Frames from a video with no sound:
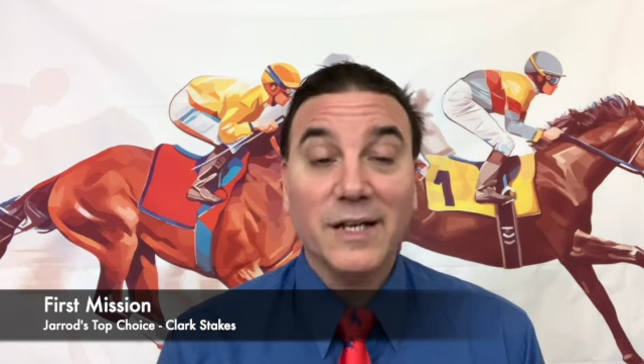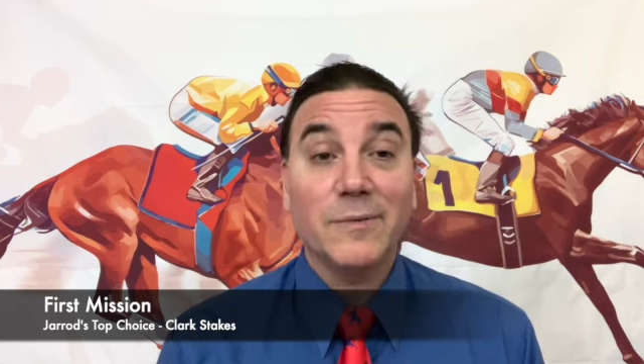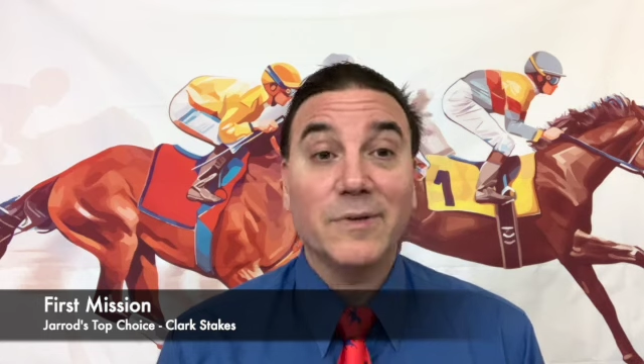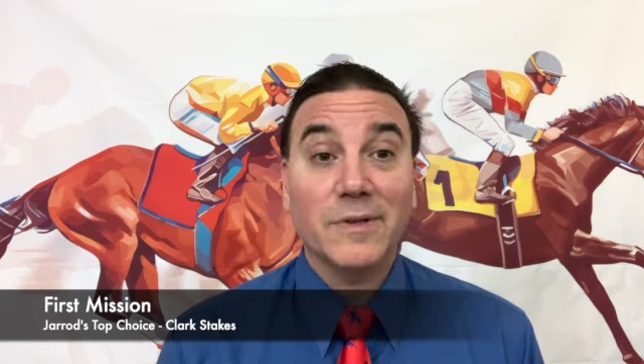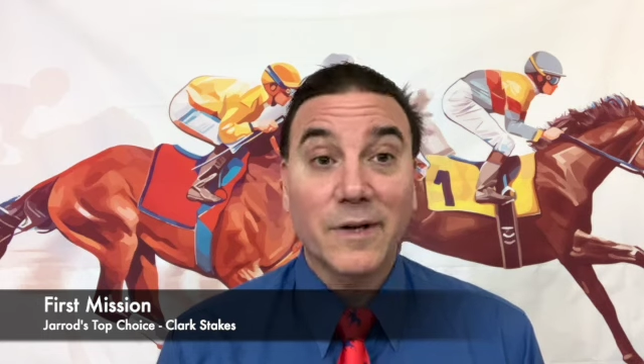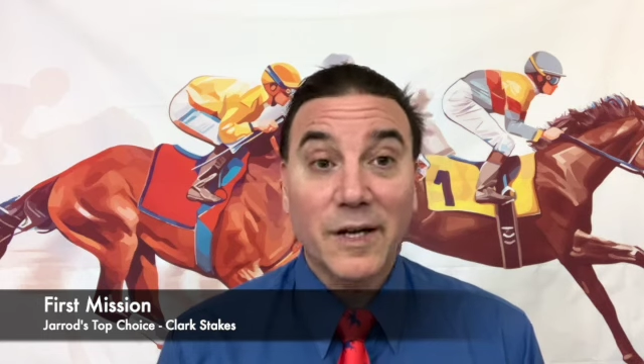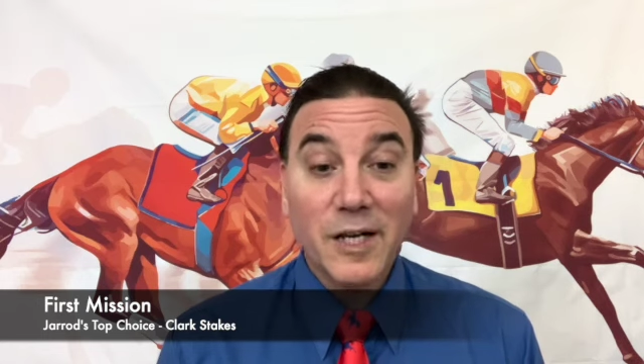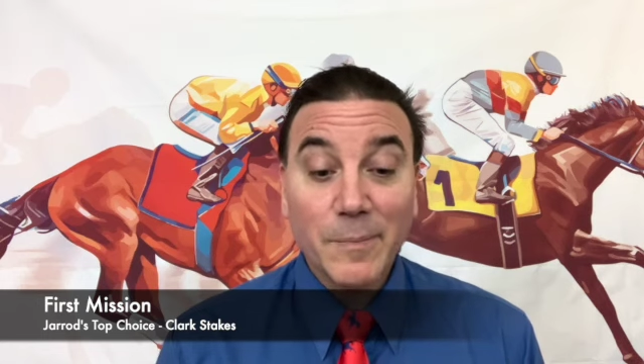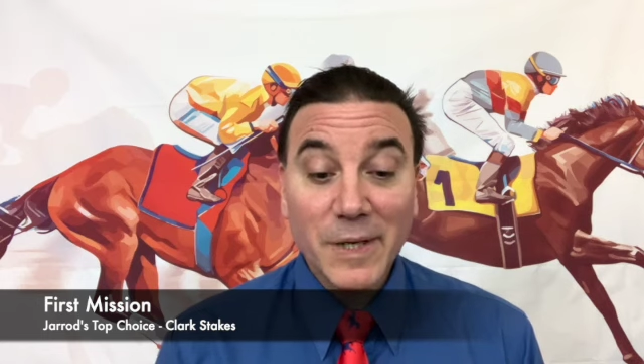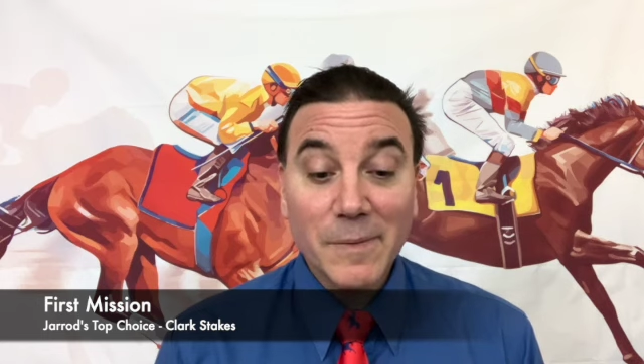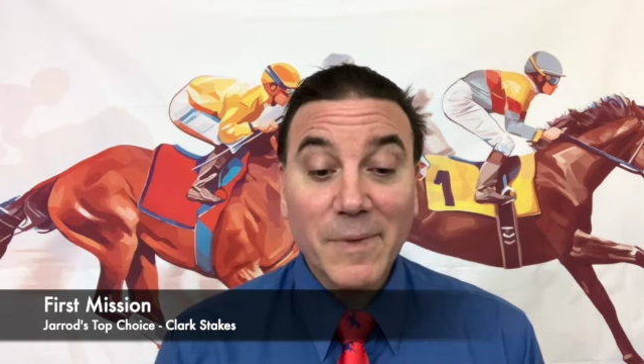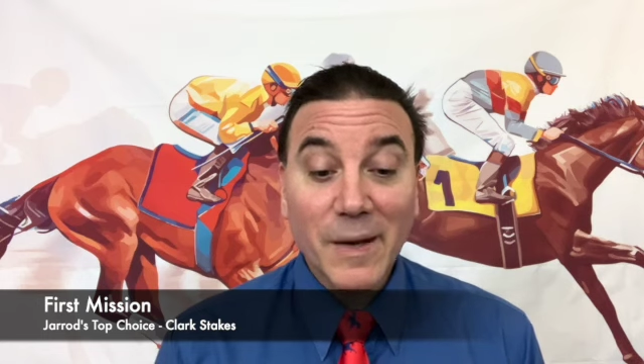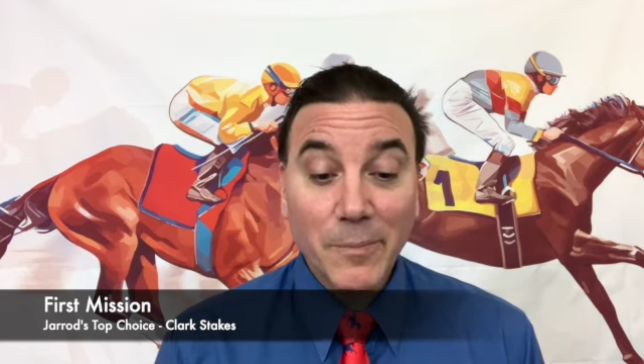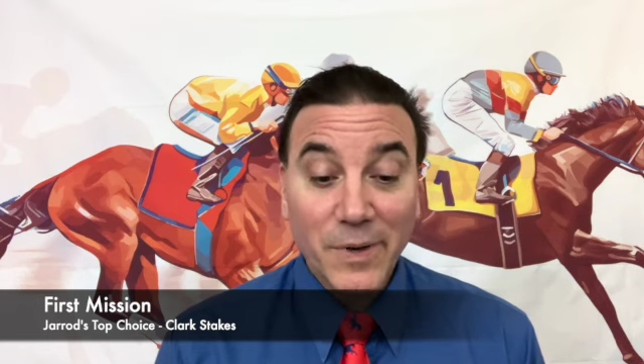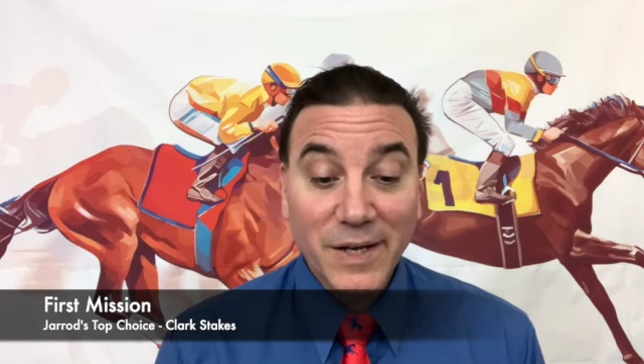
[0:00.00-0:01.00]
He was going to be
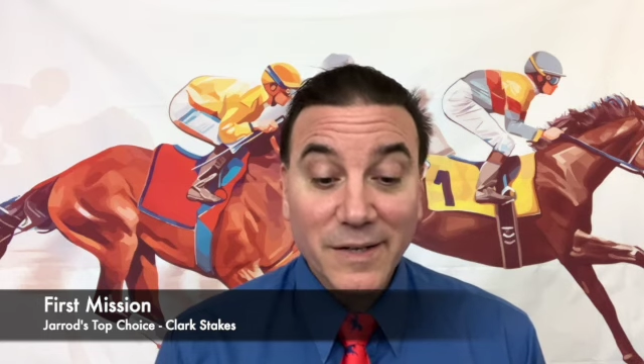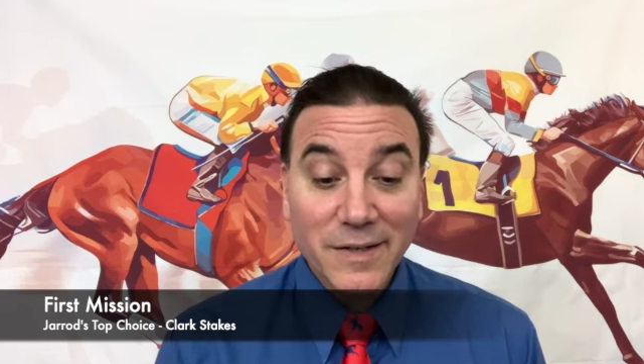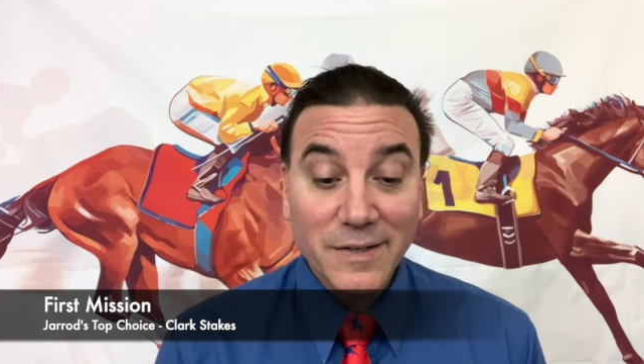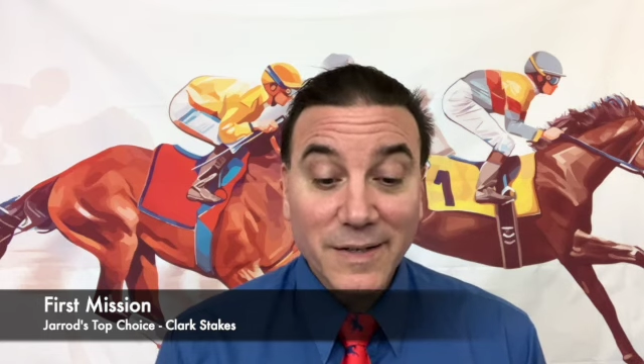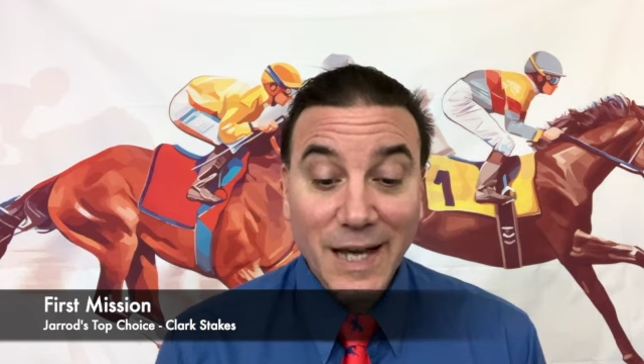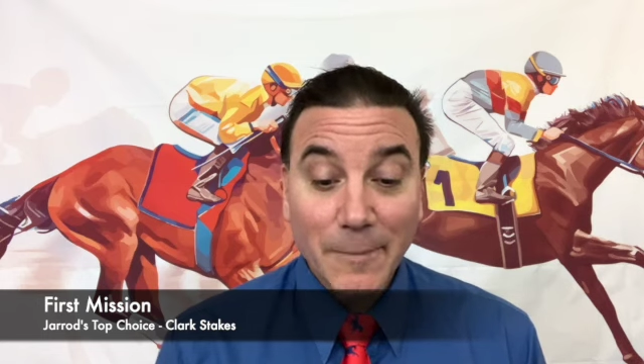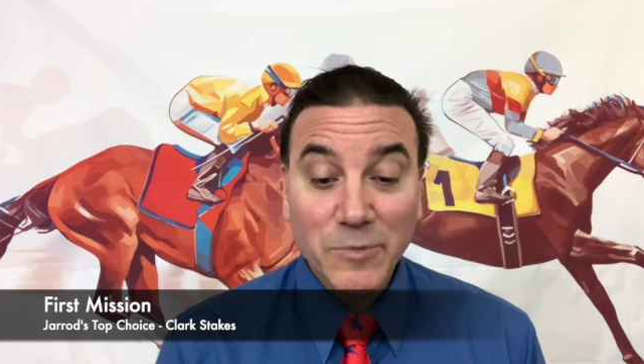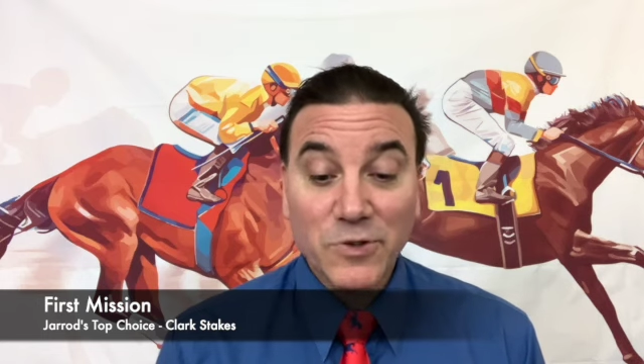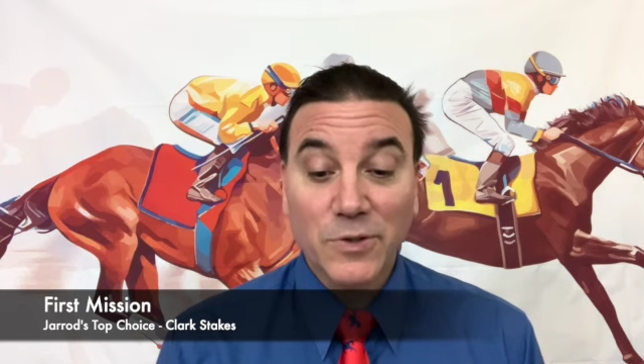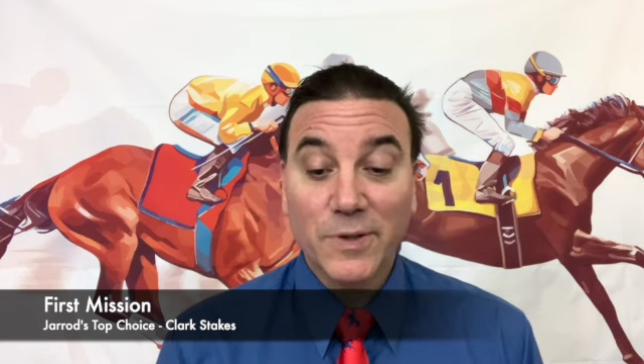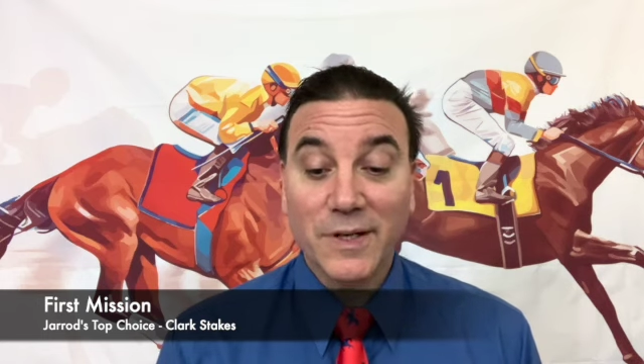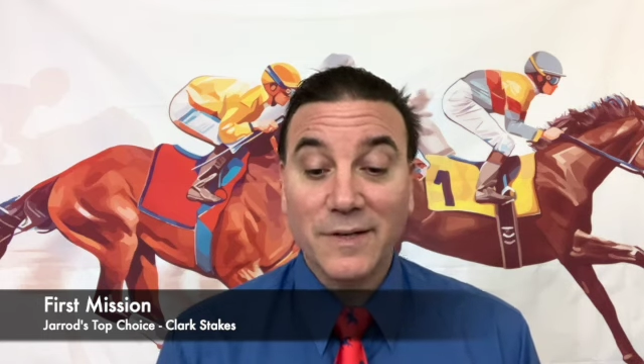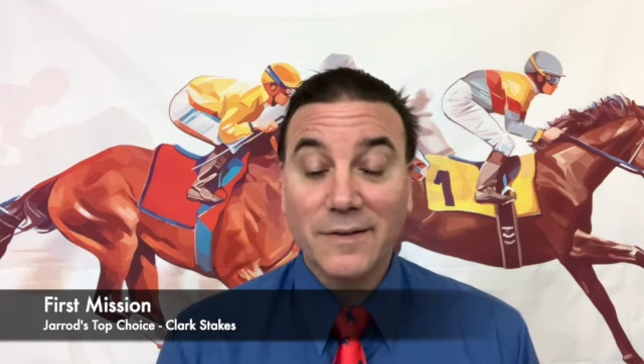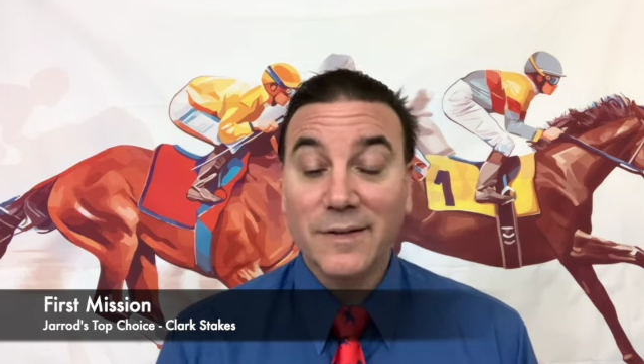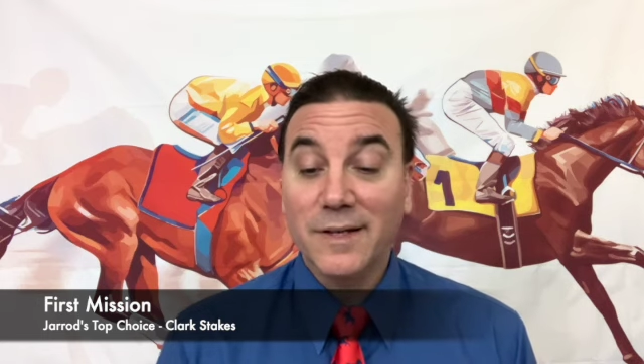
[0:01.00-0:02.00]
my Preakness top
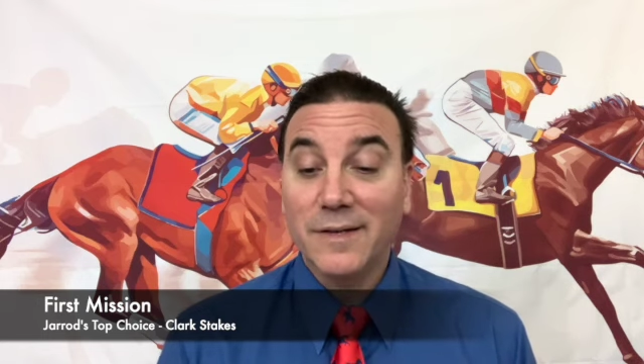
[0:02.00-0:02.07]
choice.